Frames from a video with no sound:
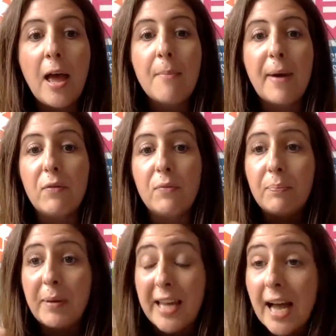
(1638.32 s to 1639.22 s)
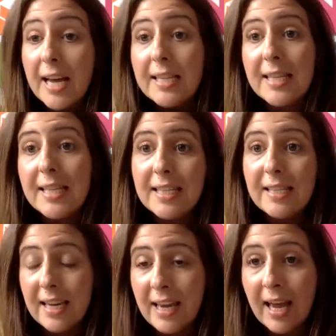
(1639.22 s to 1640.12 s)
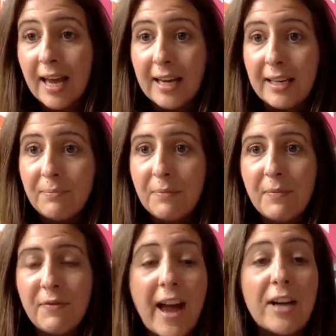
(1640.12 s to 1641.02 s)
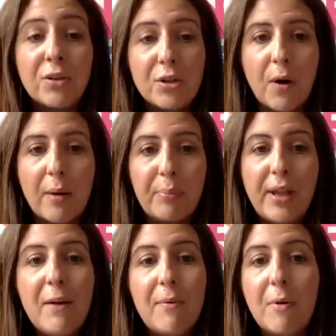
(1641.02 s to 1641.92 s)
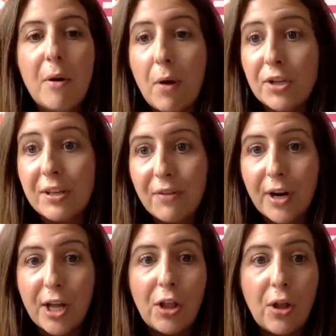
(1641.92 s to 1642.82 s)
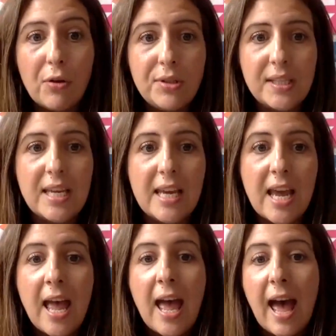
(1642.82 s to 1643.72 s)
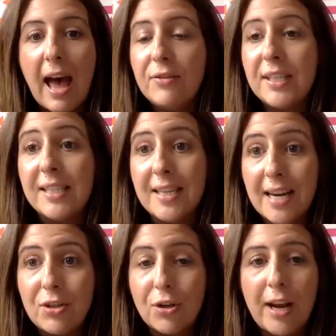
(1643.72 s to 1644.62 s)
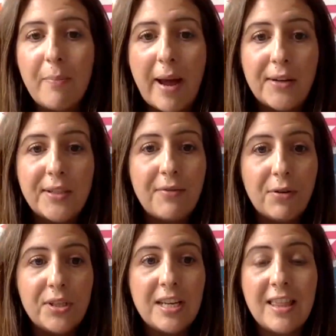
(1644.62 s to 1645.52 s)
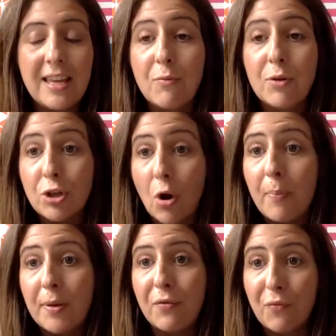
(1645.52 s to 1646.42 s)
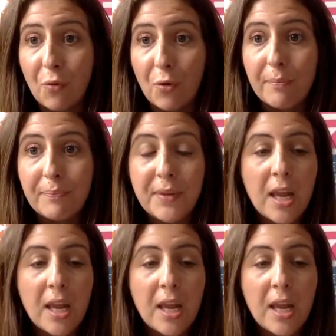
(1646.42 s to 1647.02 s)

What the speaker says: But because these factors were at play, we were watching very closely how this nature and biodiversity theme would show up in the forum.